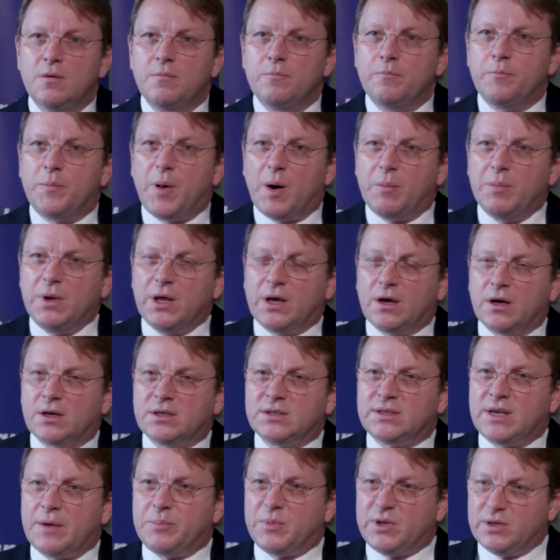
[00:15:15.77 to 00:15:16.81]
public
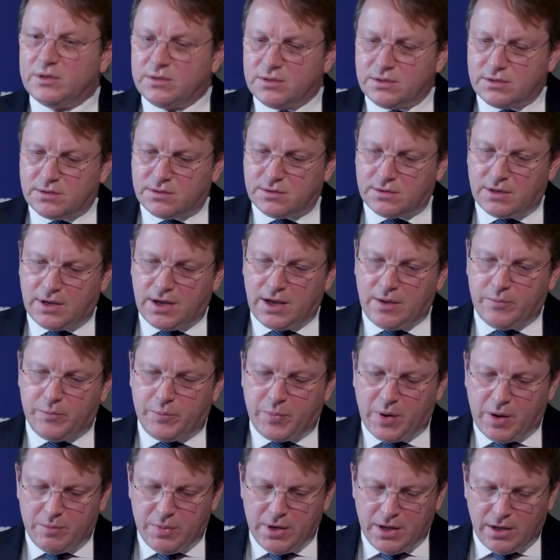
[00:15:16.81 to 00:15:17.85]
acceptance and
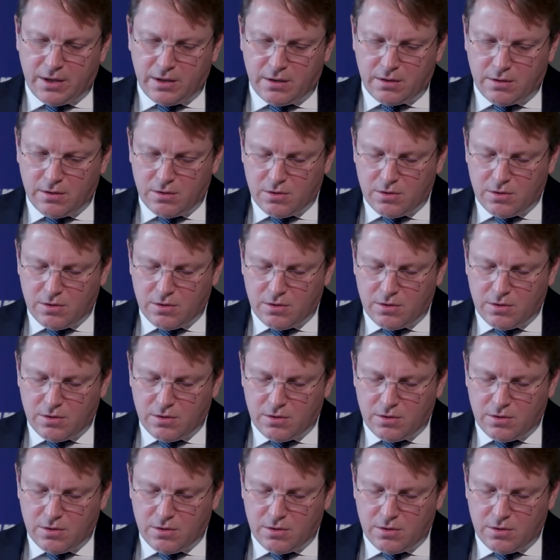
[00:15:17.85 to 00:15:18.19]
public